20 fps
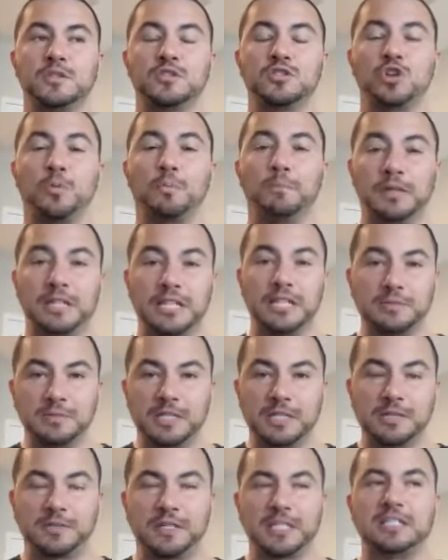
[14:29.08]
So please,
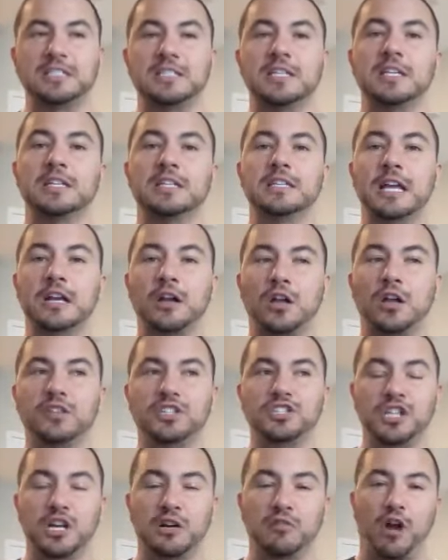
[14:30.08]
please, please get on
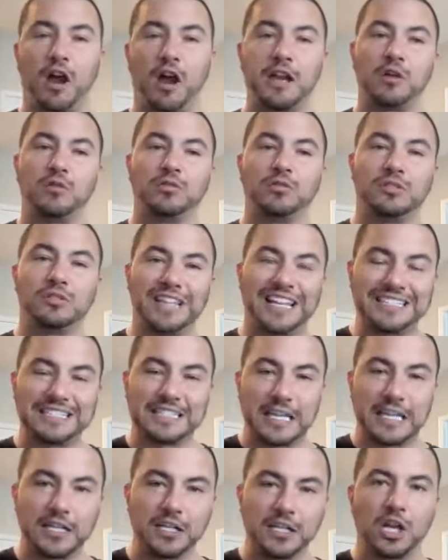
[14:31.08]
the Share RHINO.
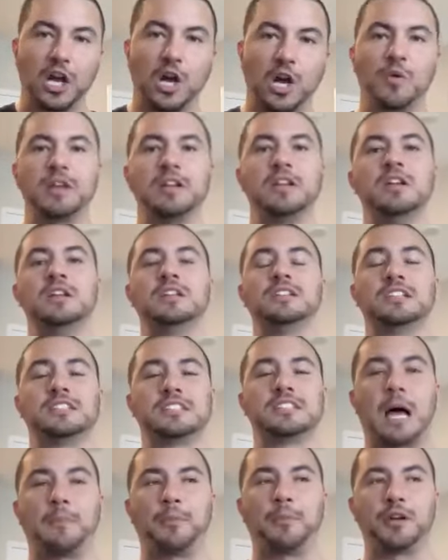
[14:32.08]
Let's get it going. The
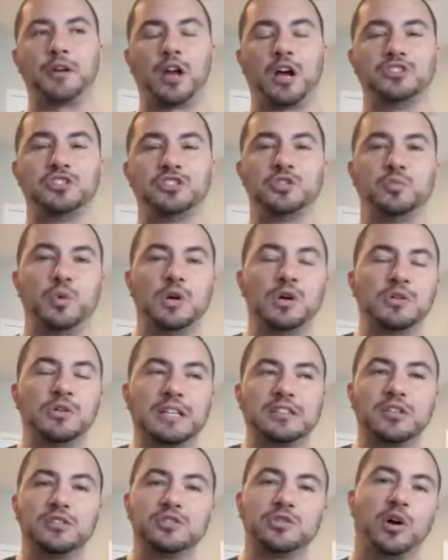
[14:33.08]
top 100 will
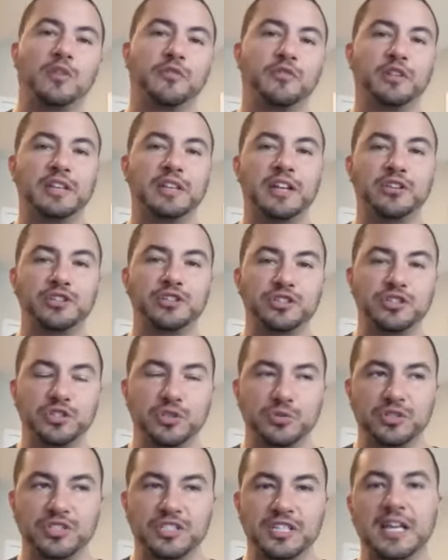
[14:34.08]
get those offer letters
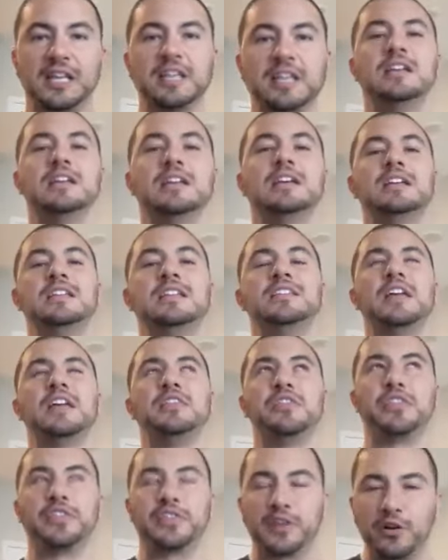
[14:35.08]
Tuesday.
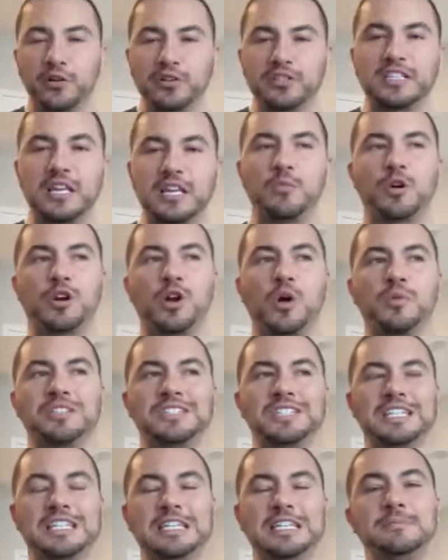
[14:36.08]
Then Thursday, we're going
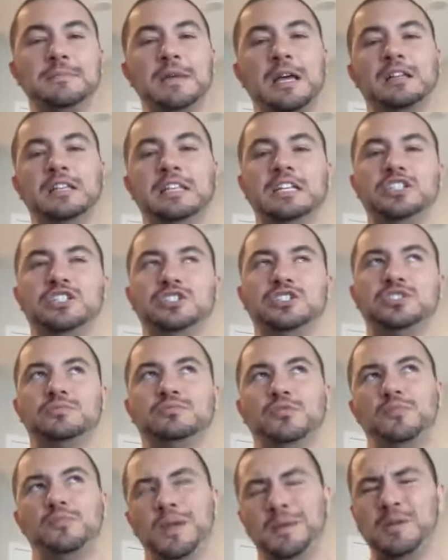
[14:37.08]
to email
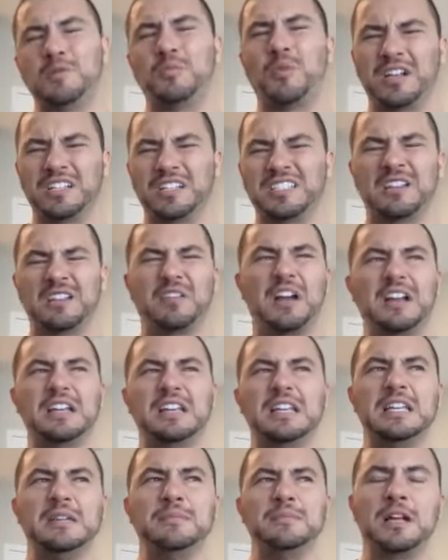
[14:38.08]
each, well, maybe Wednesday,
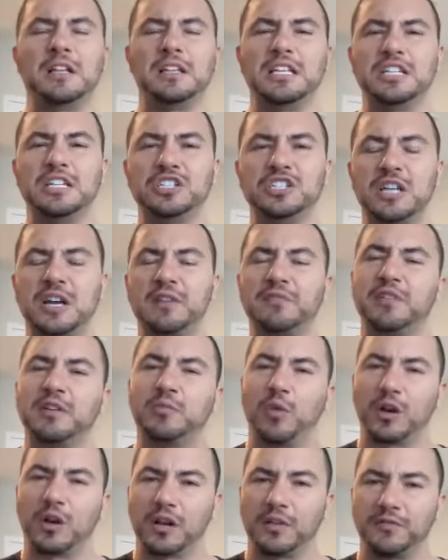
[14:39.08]
right? Email each and every
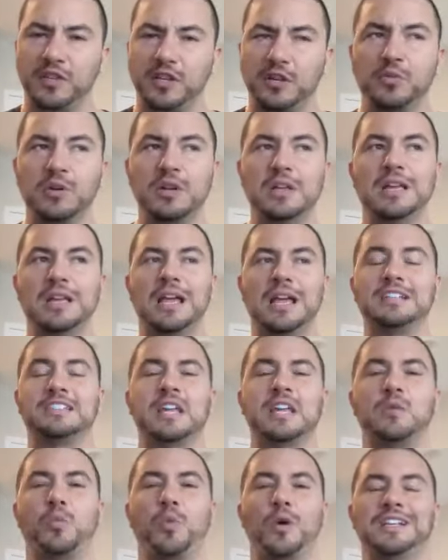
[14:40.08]
one of you and
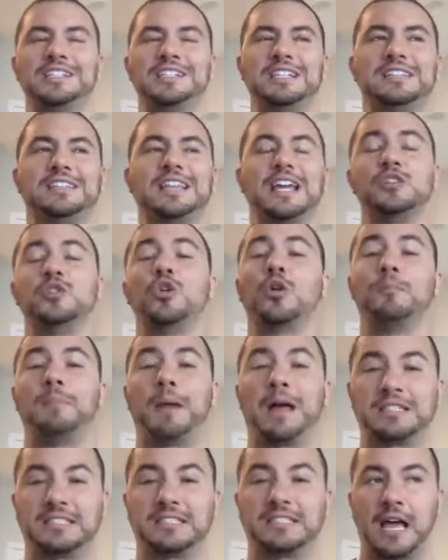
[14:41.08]
say, what is it that you're
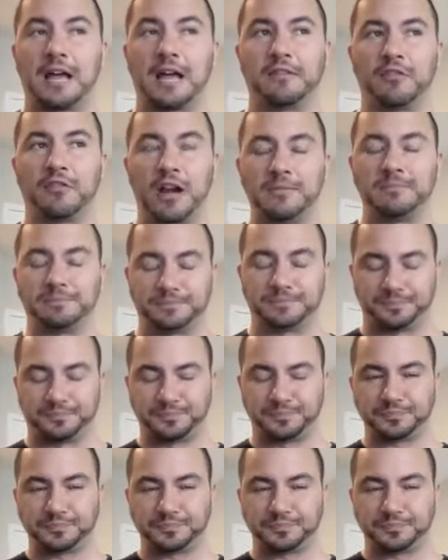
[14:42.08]
best at, right?